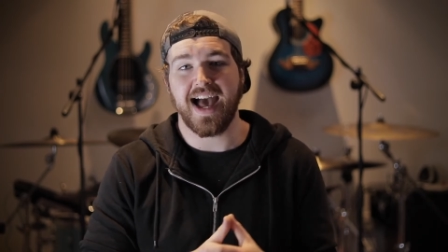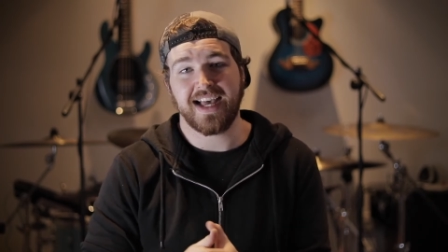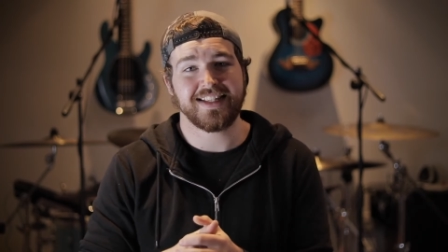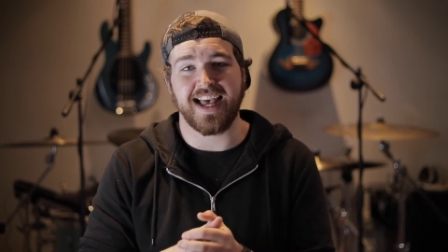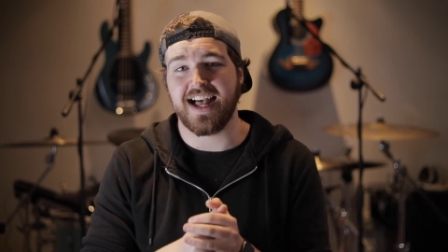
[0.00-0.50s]

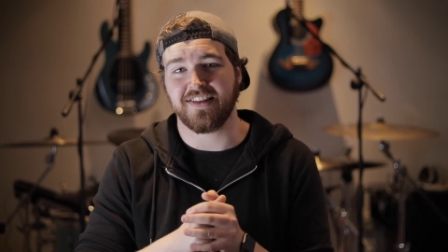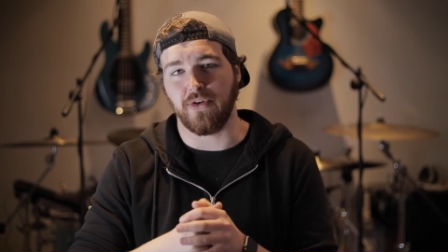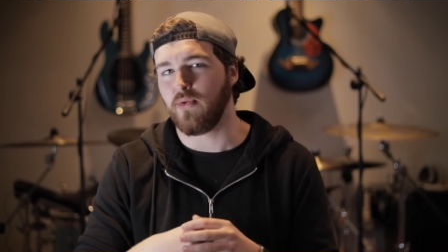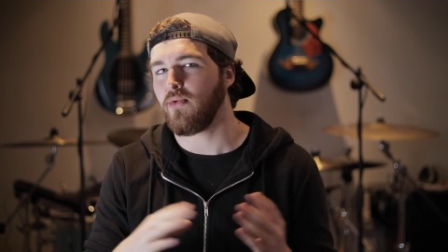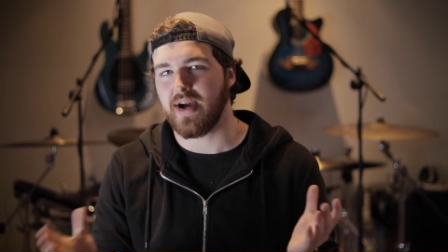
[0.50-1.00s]
And as
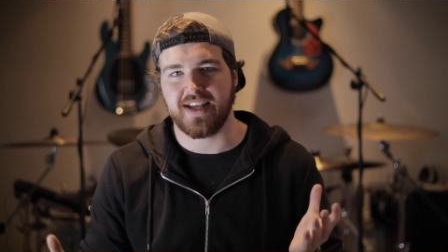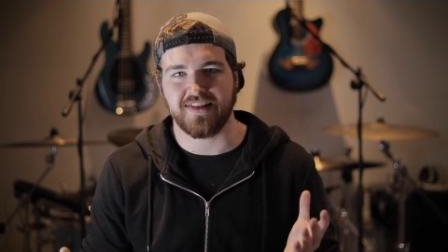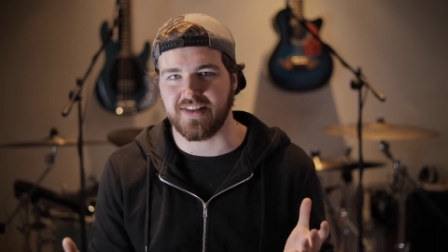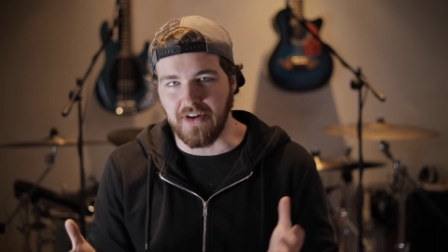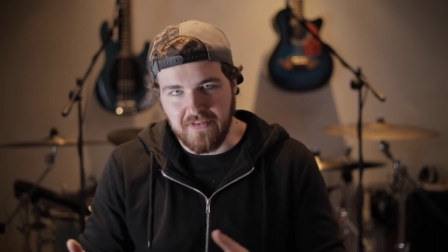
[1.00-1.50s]

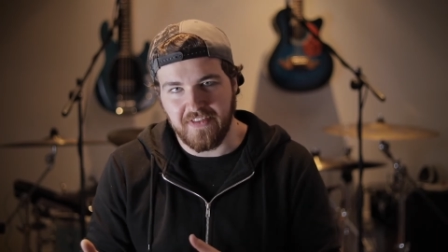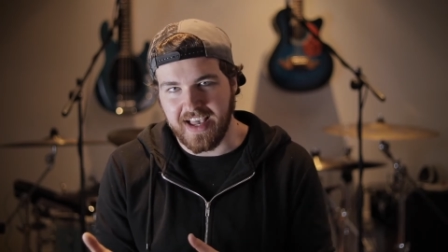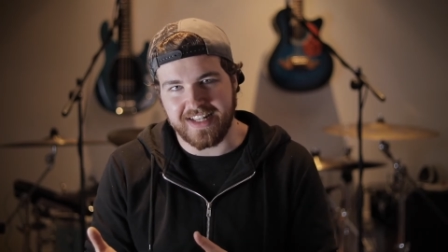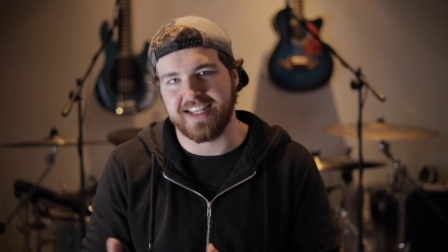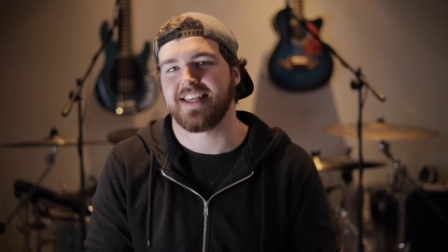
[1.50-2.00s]
always, don't
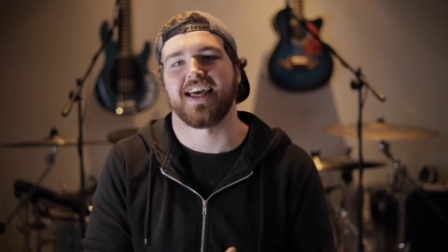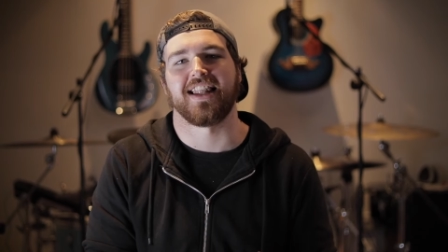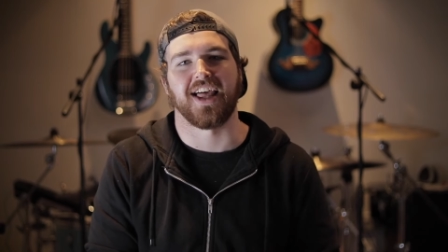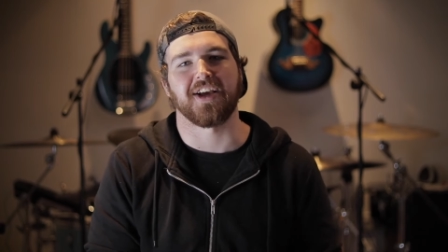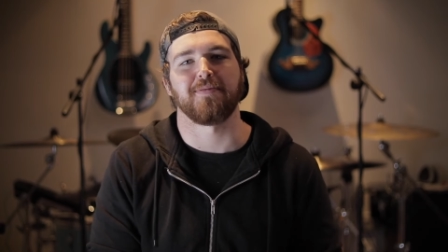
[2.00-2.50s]
forget to hit
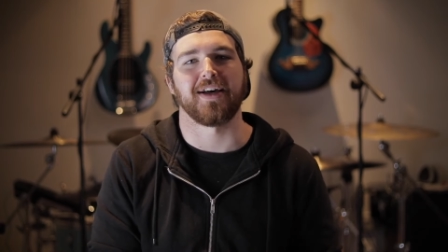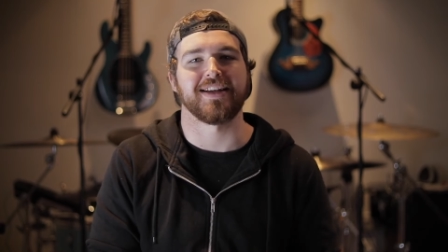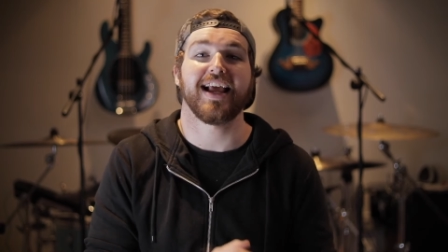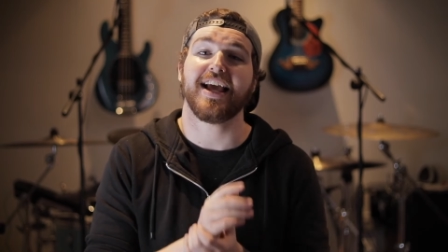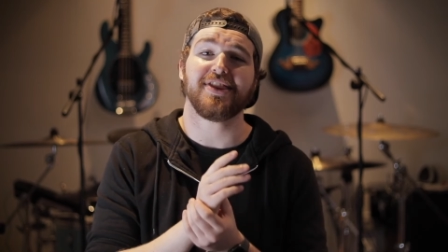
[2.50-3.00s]
that like
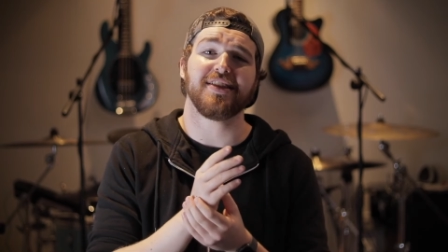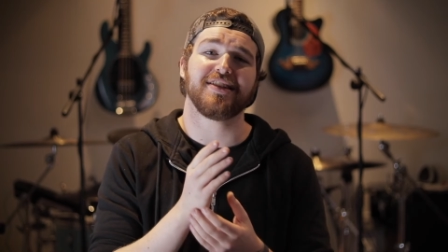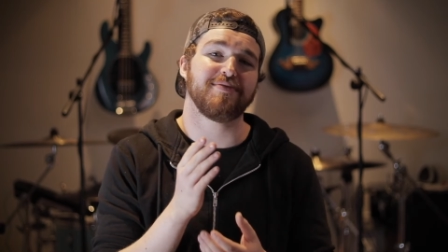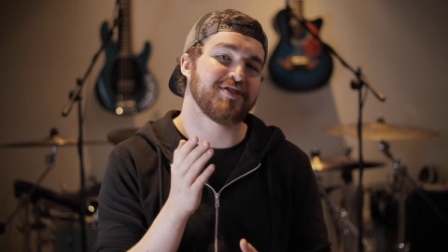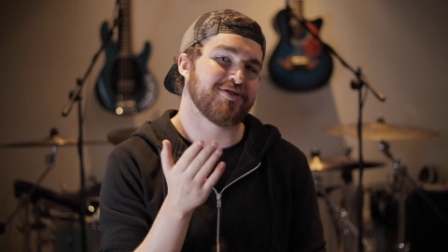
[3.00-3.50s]
button, hit the
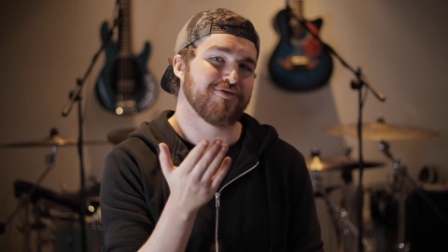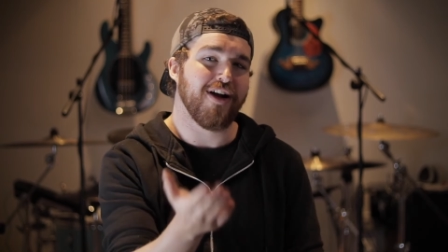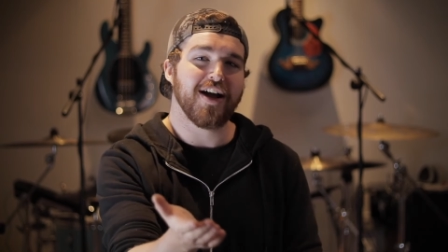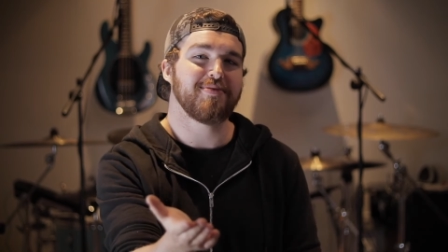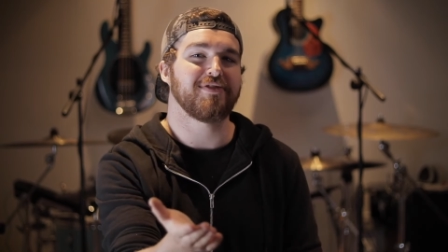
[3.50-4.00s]

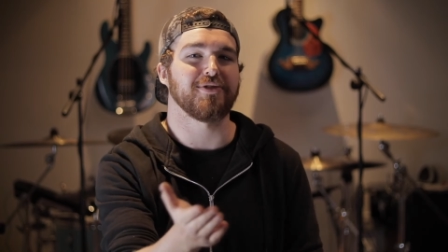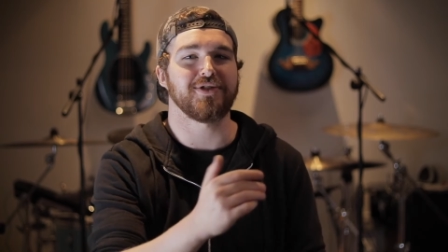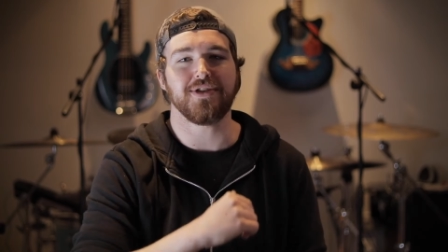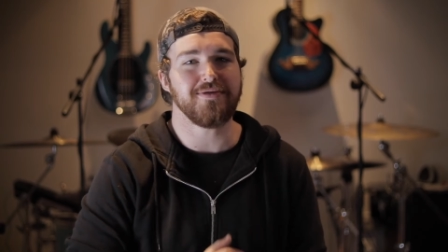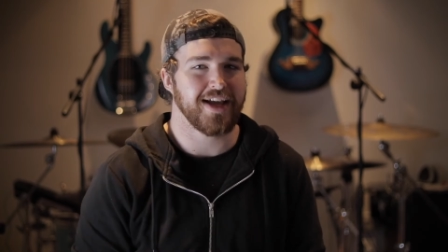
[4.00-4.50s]
subscribe if you're
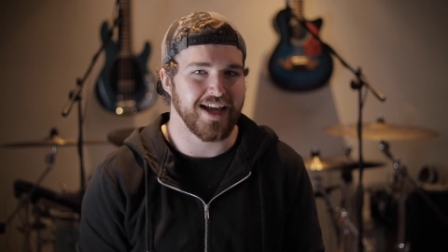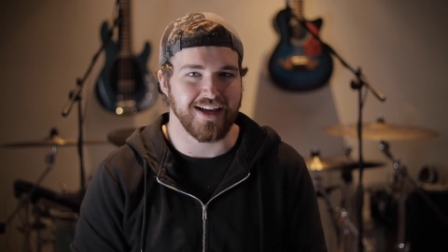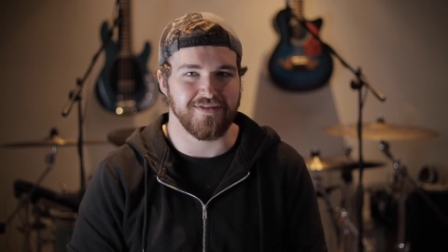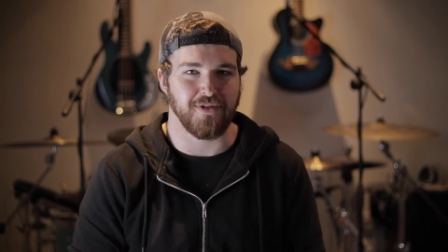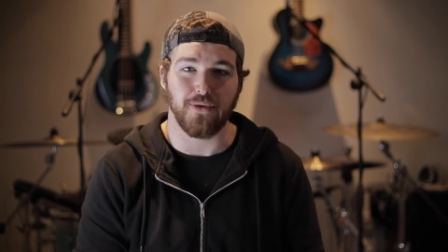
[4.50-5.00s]
new
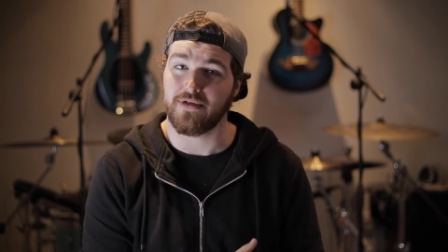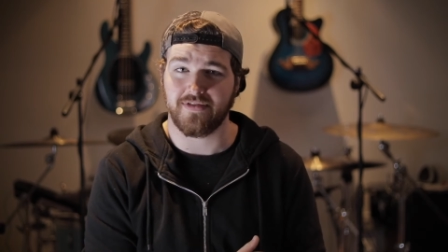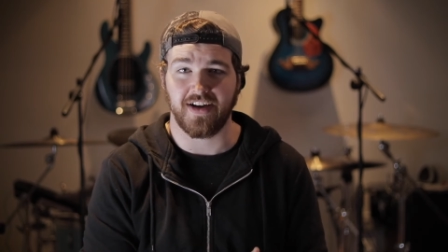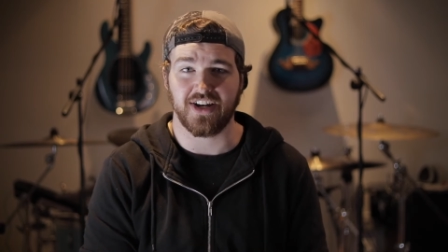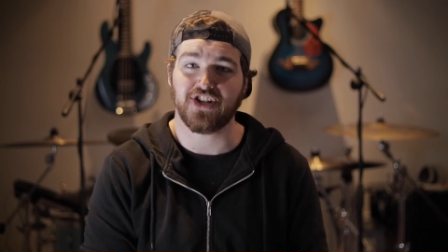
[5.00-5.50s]
here for all
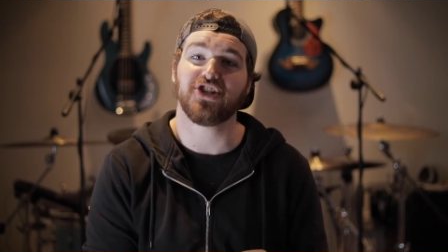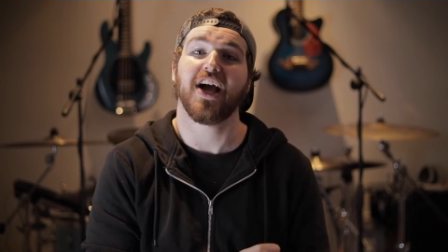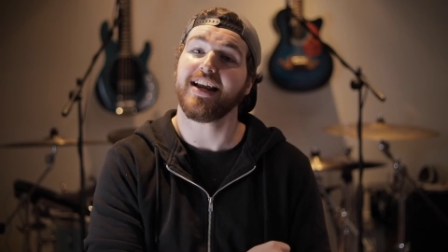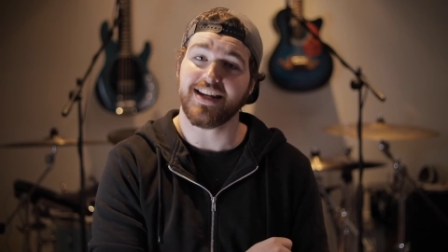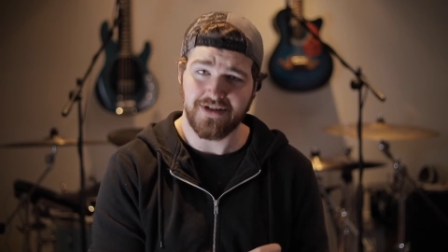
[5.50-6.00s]
of our
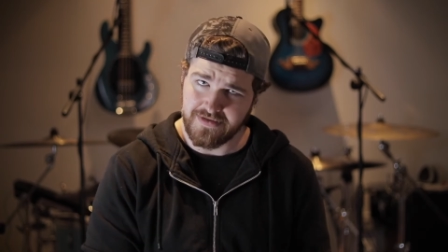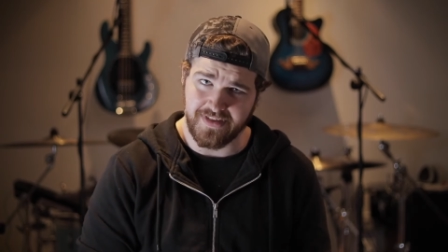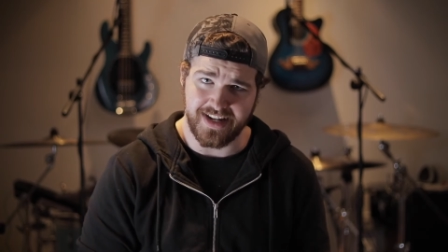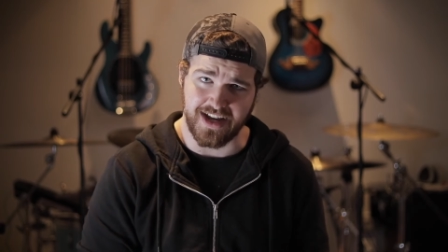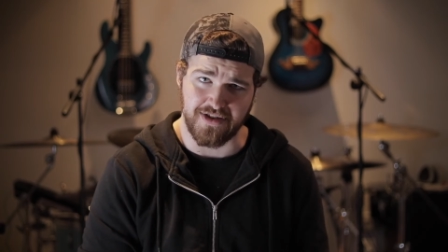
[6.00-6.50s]
shiny new
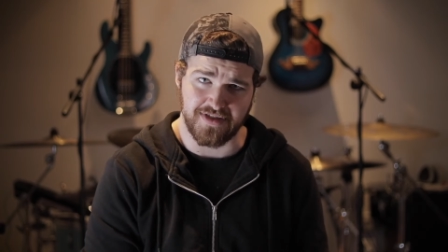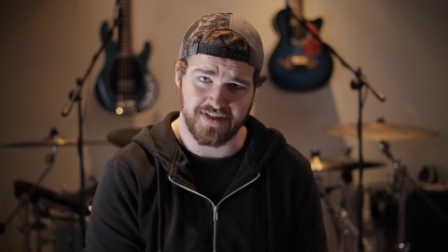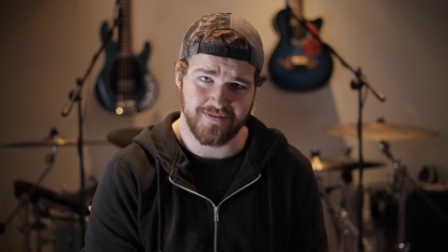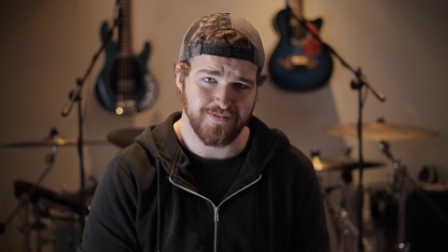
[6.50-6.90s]
videos,